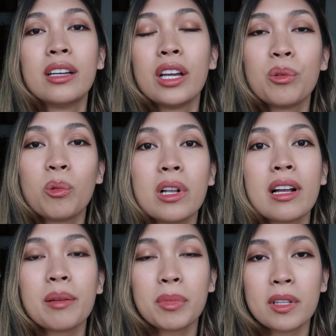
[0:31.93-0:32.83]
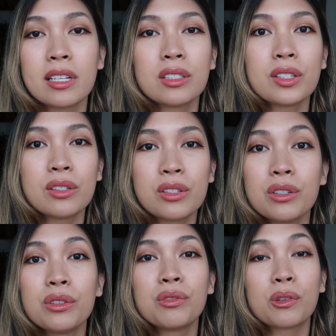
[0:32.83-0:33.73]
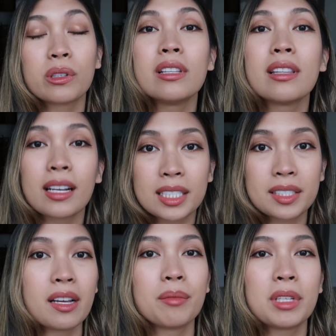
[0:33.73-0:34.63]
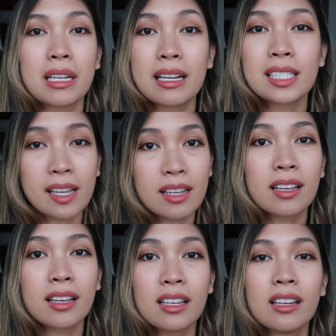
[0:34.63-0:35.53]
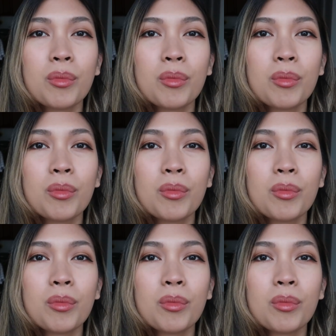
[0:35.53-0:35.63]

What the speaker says: and what I plan to do for the next time that I take it.